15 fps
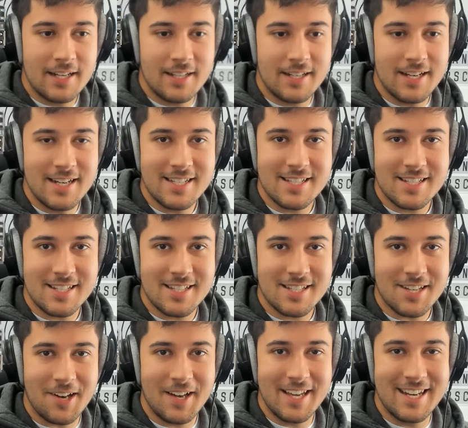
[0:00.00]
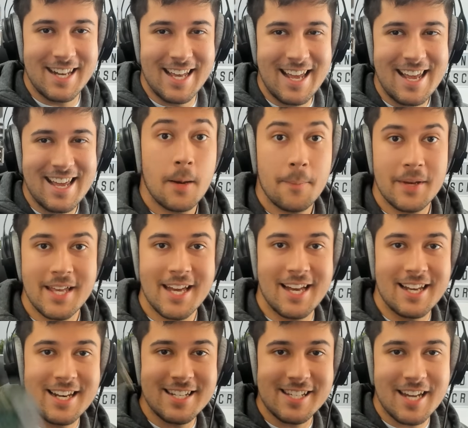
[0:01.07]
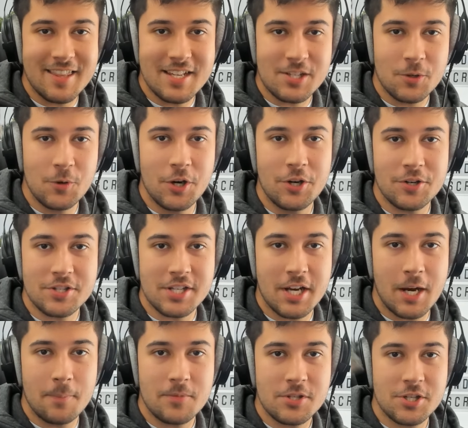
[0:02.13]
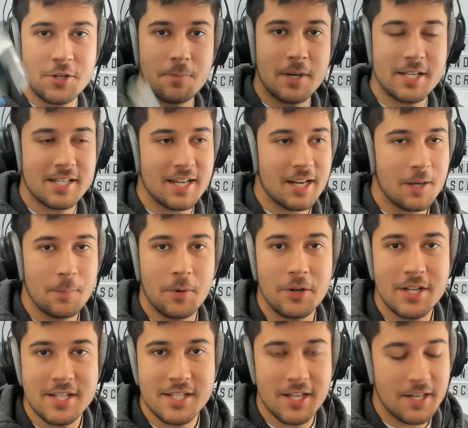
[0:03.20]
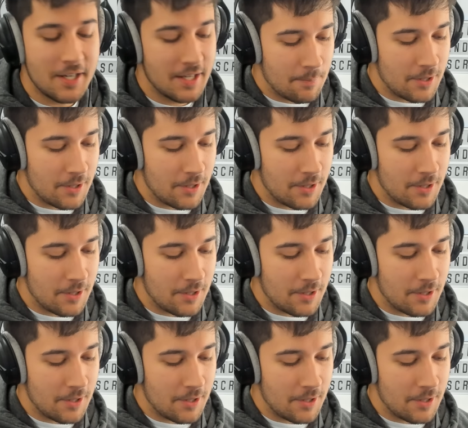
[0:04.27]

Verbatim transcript: Look, it's just tiny. But yeah, let's get this all hooked up to my second monitor,